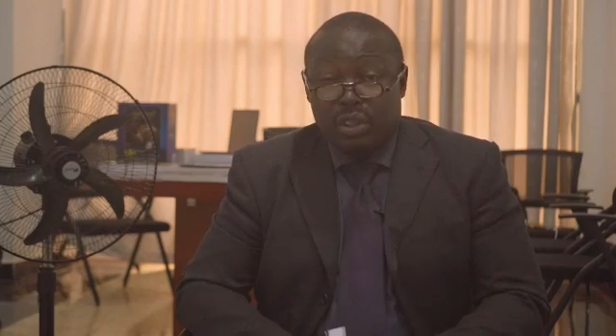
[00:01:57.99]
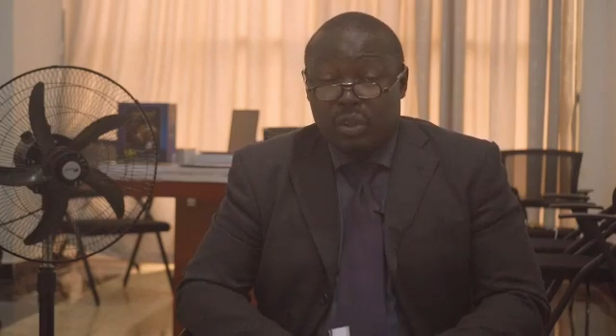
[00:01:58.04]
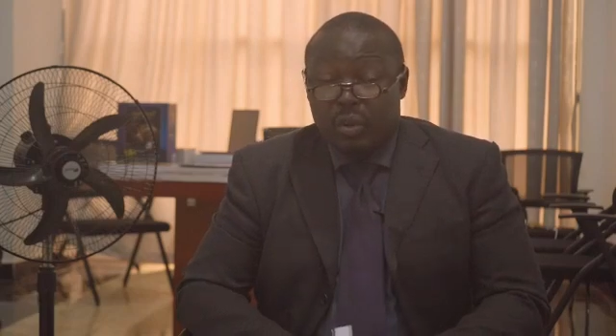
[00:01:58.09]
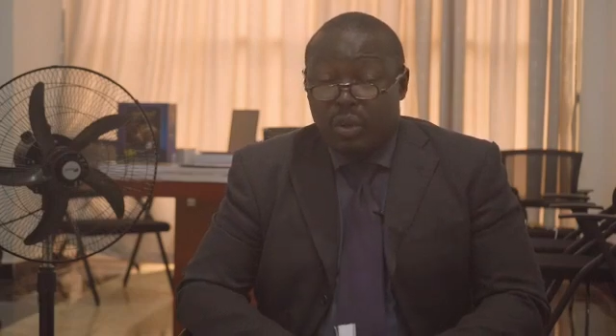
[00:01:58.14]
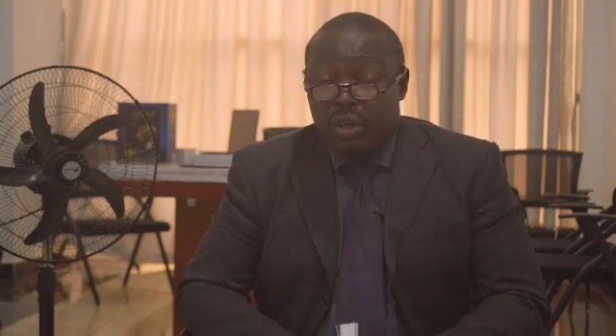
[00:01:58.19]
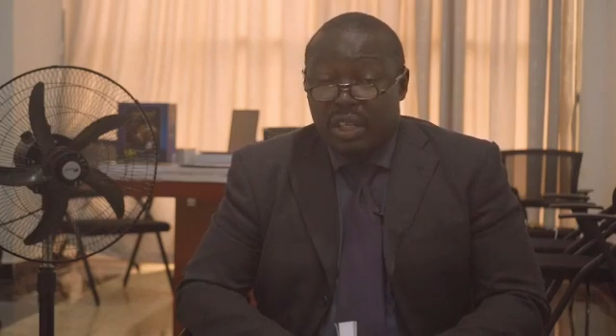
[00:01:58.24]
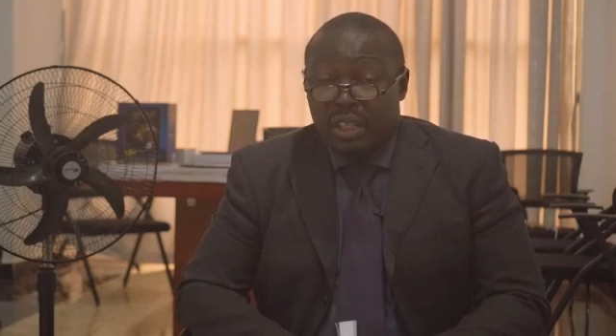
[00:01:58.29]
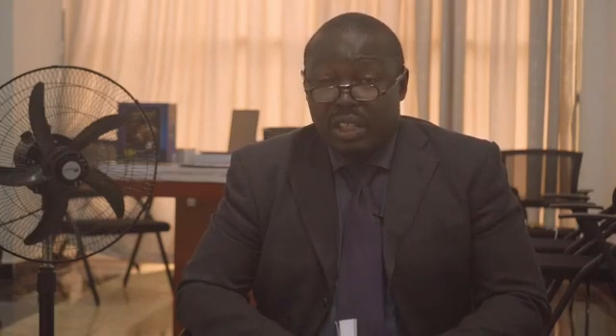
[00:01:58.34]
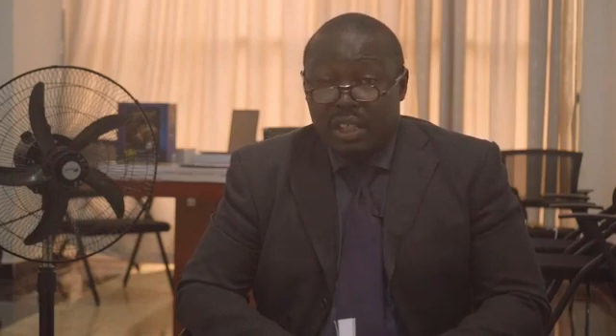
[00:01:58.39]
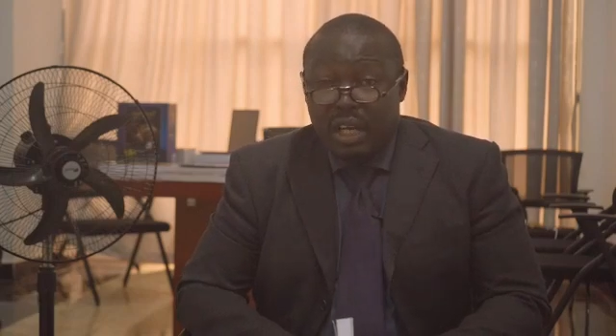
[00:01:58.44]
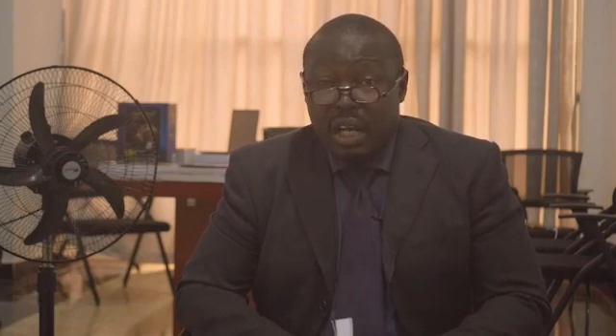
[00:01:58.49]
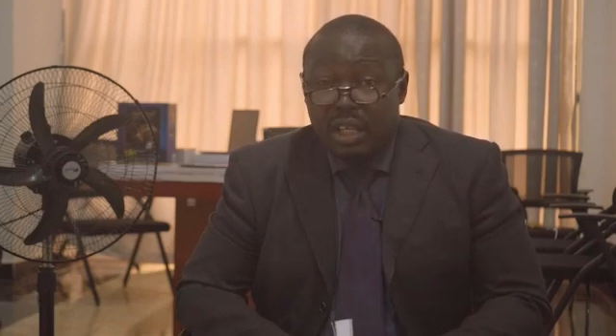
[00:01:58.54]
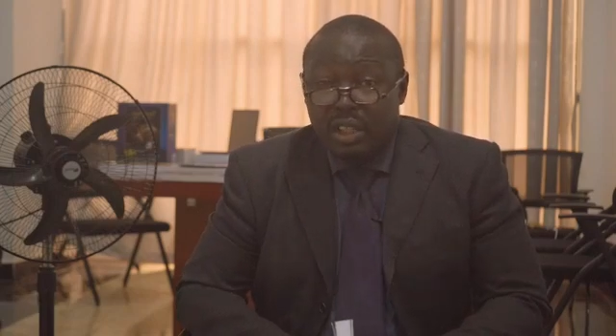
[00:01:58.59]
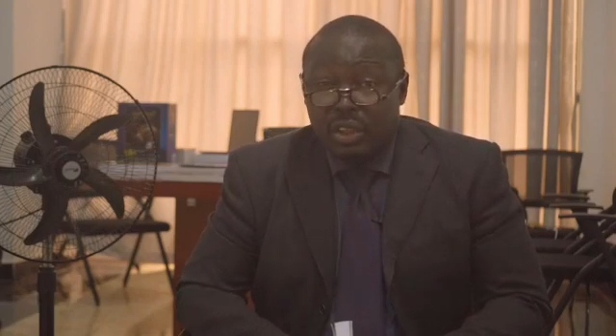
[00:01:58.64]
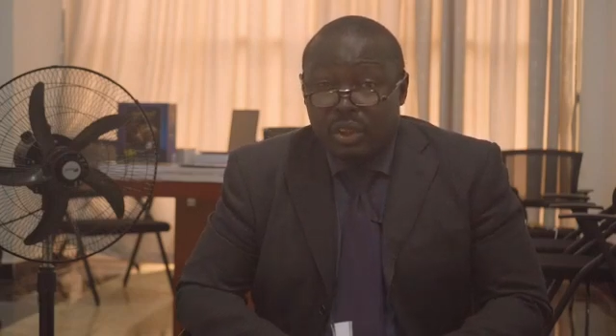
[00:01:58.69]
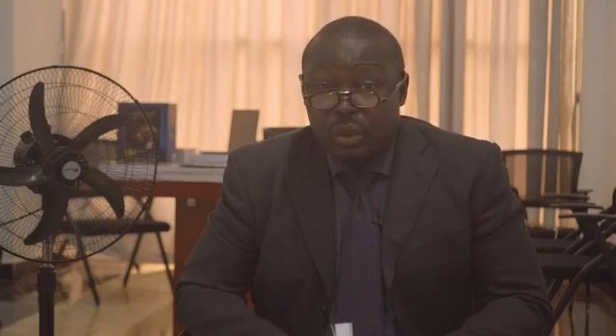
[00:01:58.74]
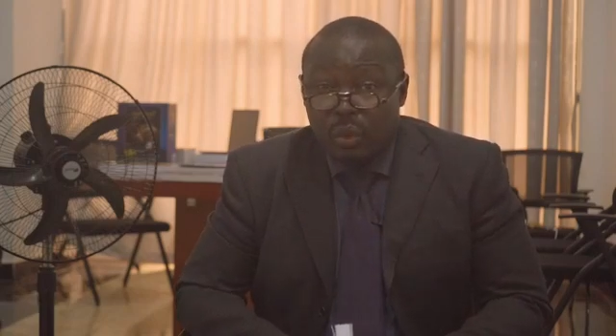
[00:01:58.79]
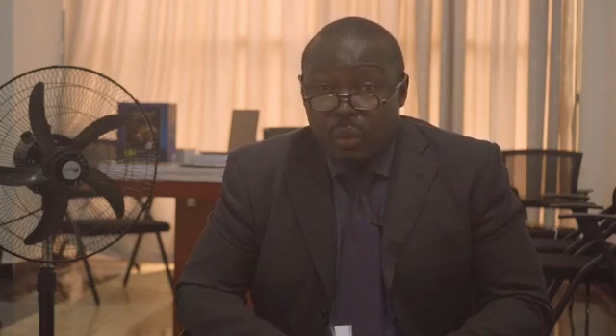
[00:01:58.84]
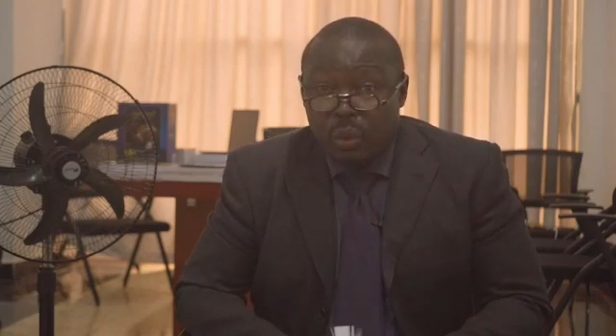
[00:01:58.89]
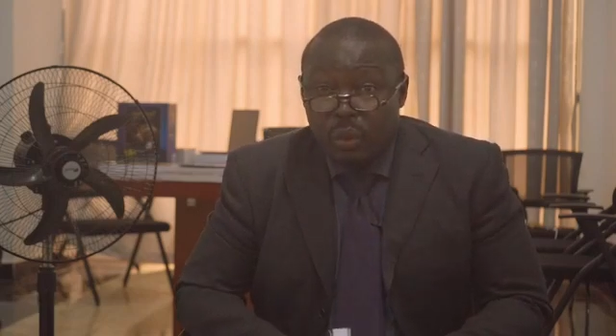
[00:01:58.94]
the order in
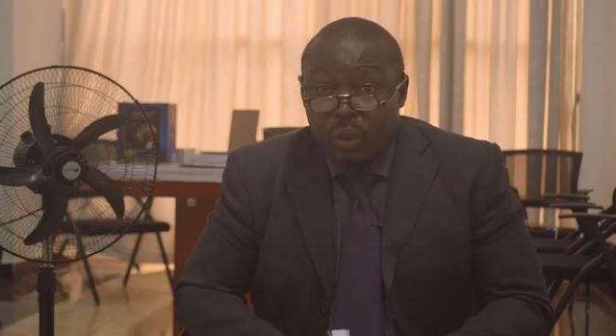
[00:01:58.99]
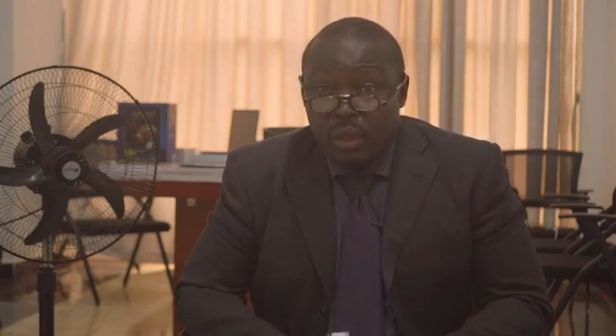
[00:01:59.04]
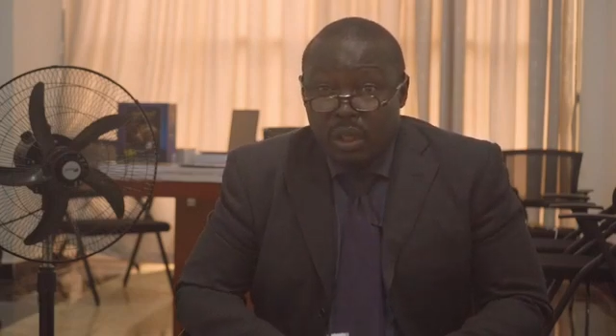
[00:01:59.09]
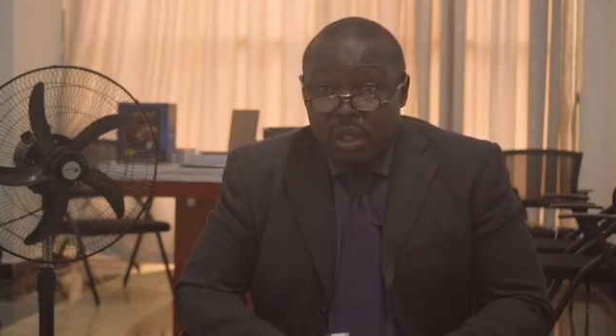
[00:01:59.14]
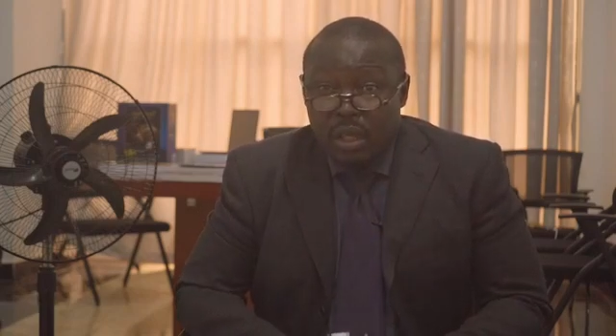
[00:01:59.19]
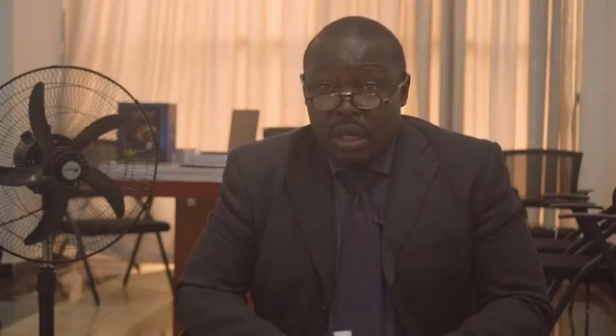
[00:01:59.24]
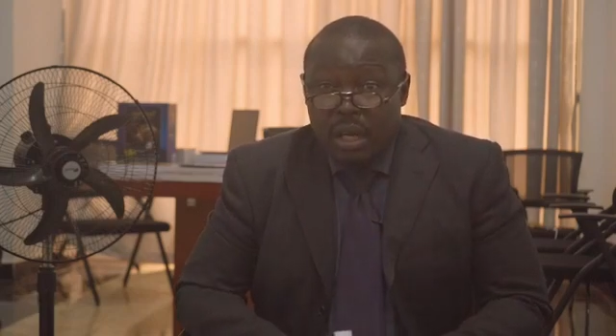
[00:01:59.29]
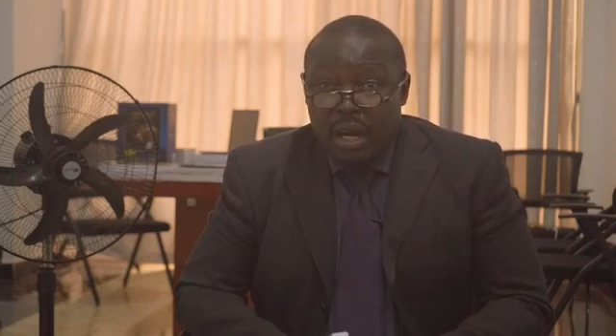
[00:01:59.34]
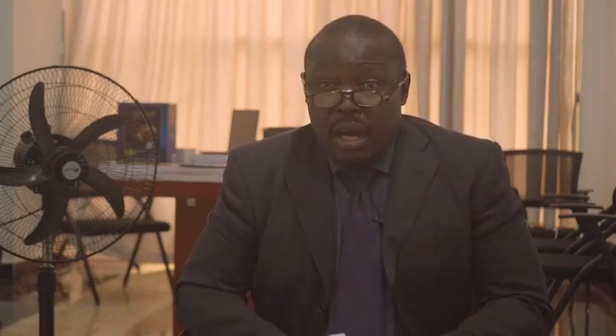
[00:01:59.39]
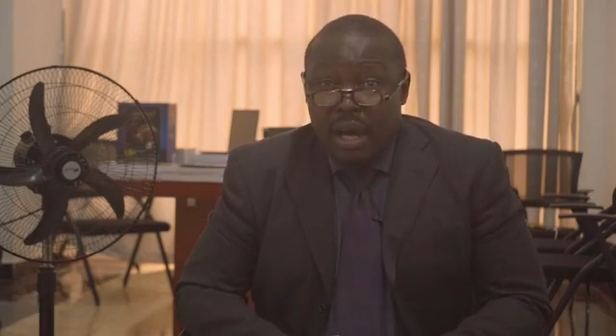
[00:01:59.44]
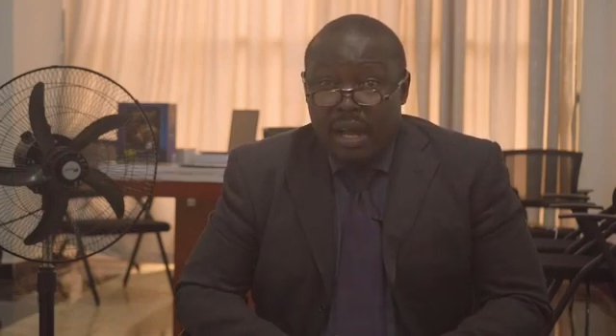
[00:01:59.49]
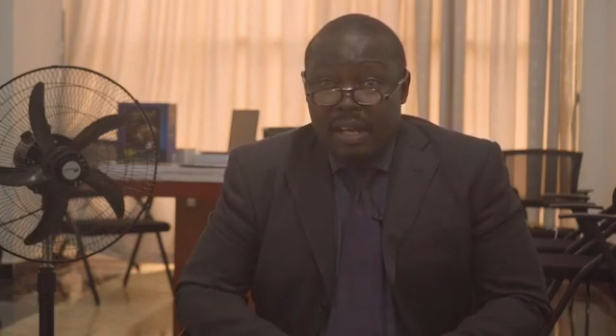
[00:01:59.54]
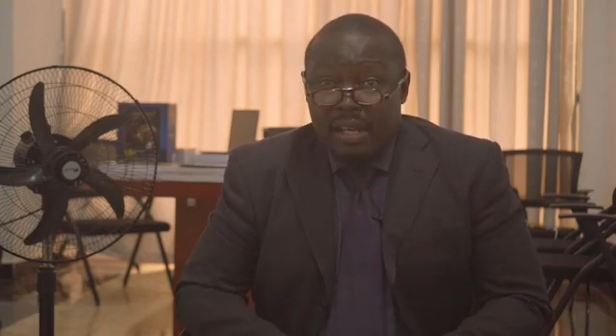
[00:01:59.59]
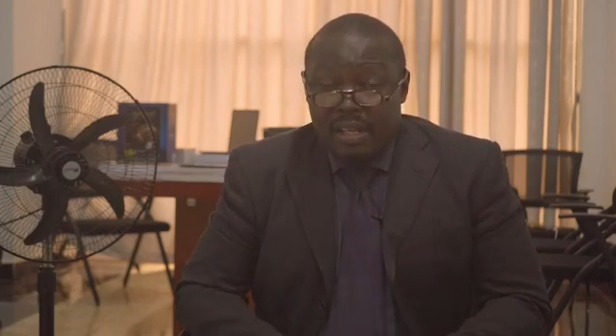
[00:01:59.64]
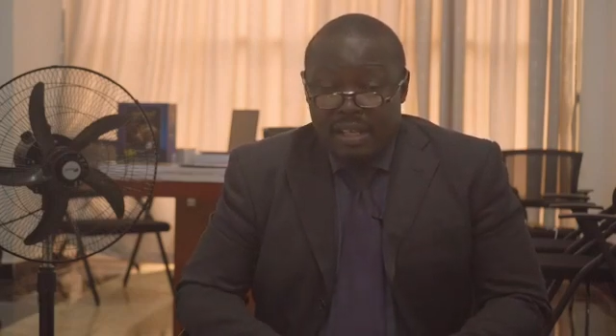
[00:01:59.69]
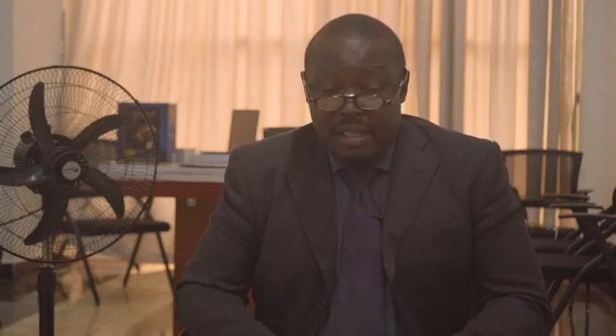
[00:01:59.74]
council, and